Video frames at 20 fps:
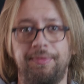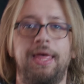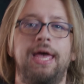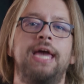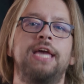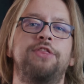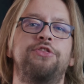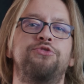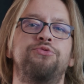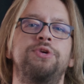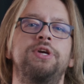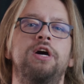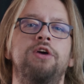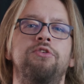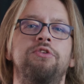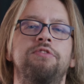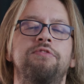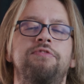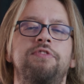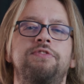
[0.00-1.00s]
A
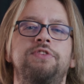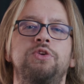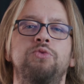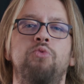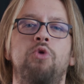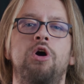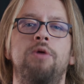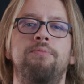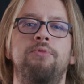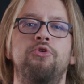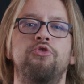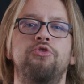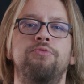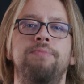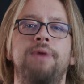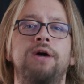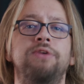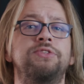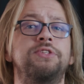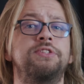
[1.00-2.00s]
350-watt motor
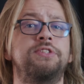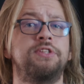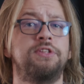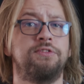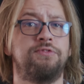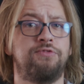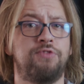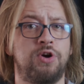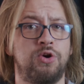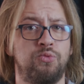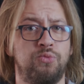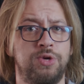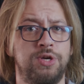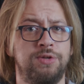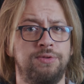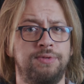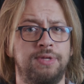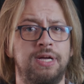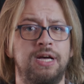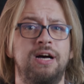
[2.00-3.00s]
mounted to the front
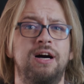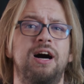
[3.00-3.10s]
wheel,